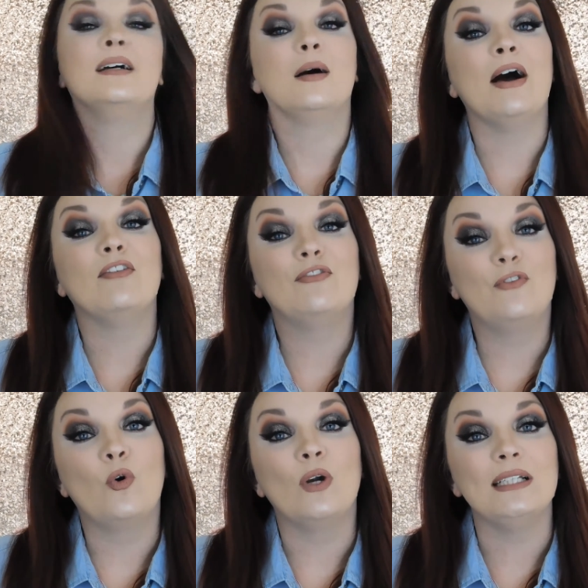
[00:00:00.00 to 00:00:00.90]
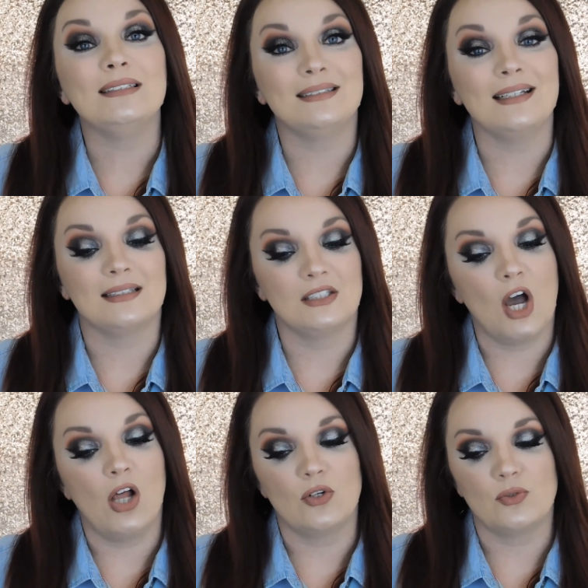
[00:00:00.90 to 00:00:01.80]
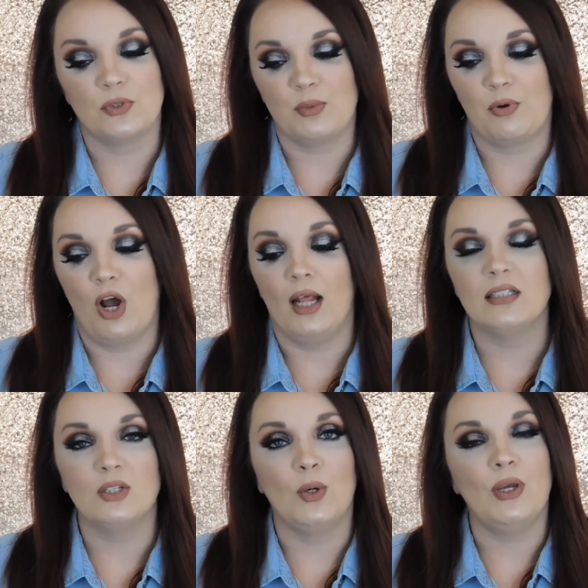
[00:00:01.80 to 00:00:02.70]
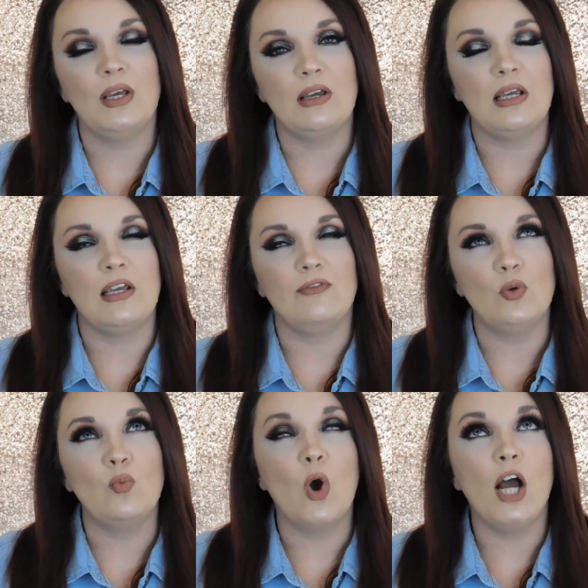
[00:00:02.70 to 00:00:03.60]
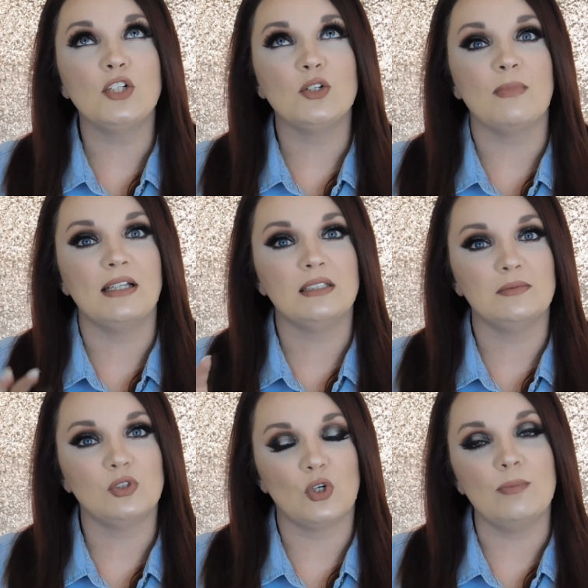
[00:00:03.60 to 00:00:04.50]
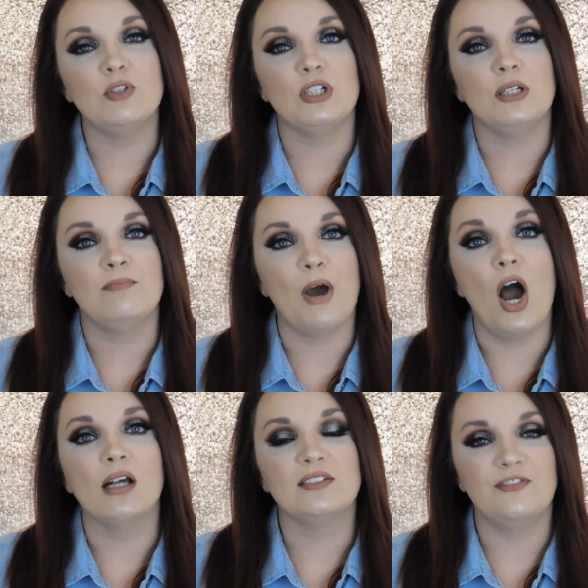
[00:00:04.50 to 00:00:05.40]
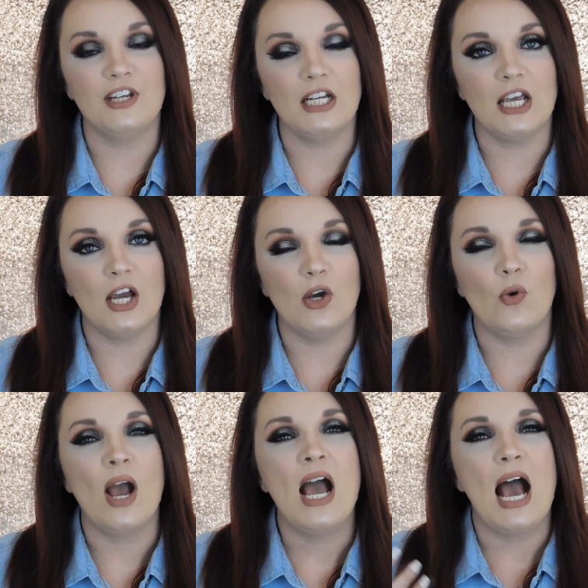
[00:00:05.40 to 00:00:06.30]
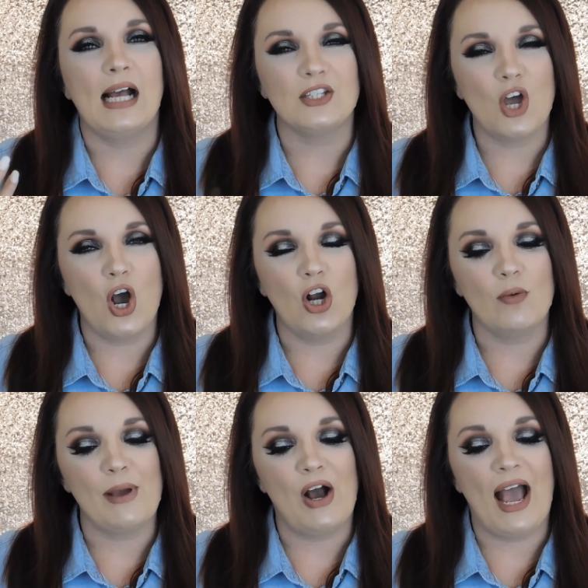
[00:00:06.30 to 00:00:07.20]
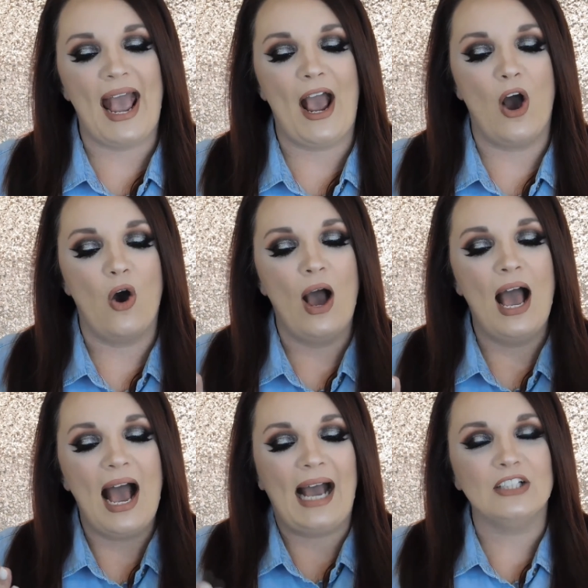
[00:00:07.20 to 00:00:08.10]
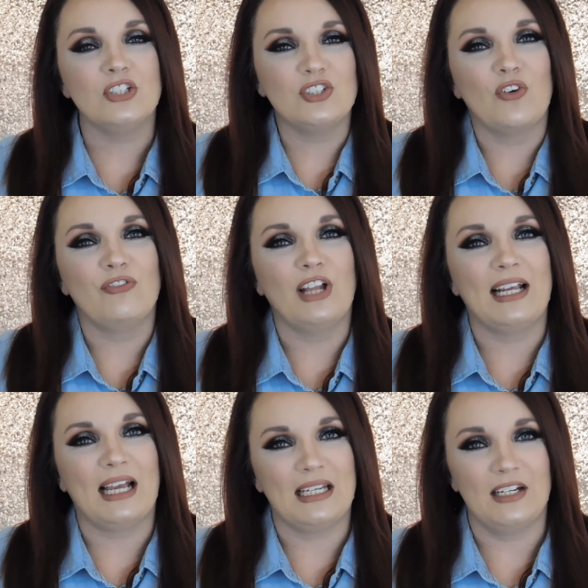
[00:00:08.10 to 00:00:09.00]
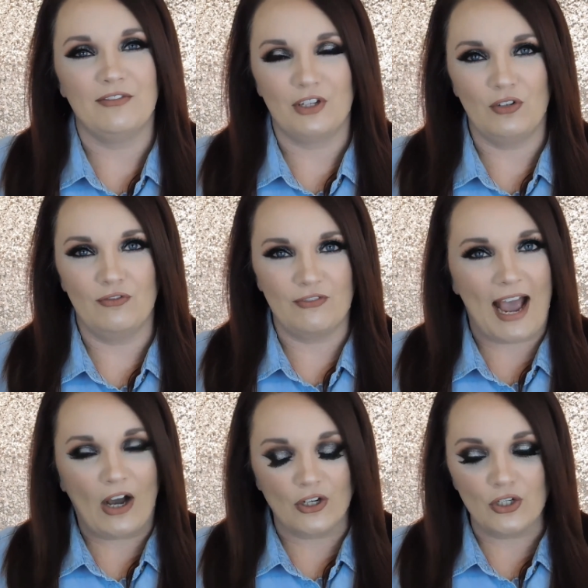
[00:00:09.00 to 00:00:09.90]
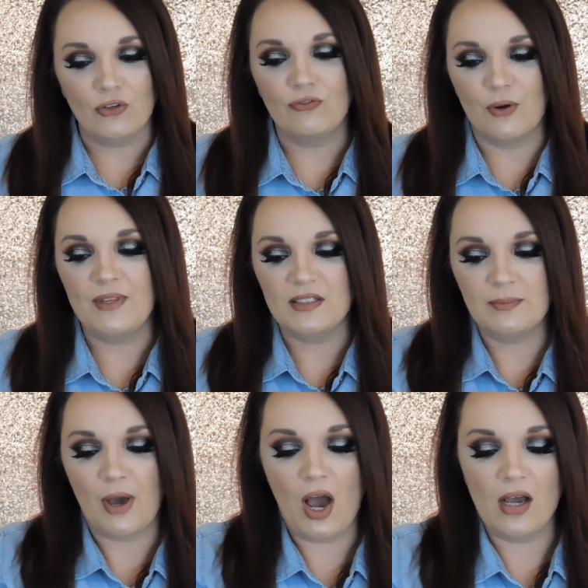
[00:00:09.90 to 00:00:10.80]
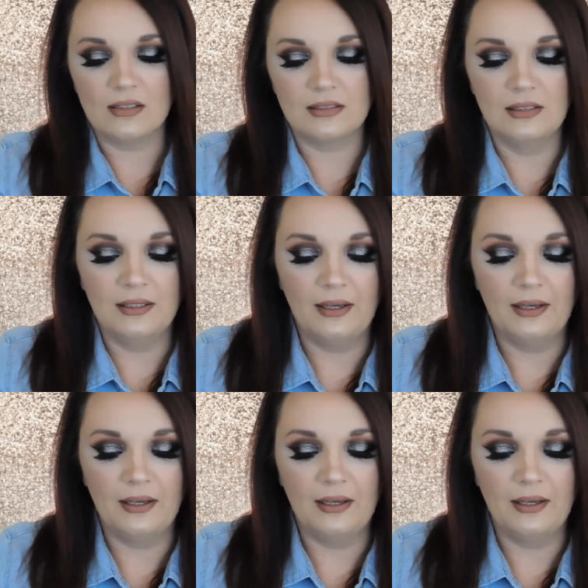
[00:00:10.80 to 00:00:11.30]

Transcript: about $46 worth of product. So if you watched my subscription box video, I talk about how I just don't feel like I get a good value from this box.